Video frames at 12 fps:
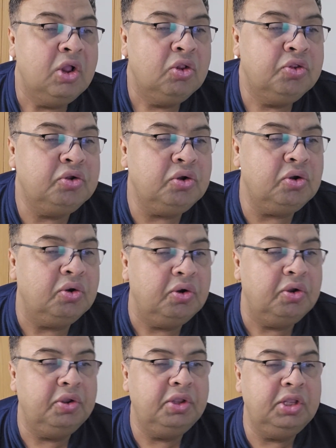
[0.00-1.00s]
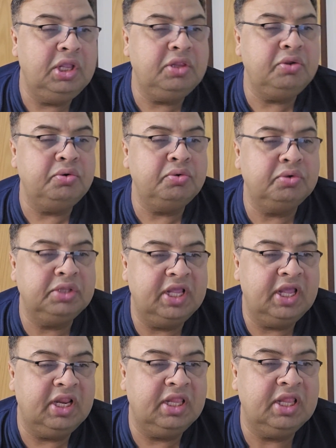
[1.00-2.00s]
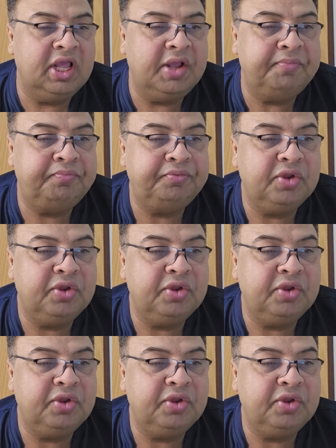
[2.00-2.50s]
So, as you know, there is a,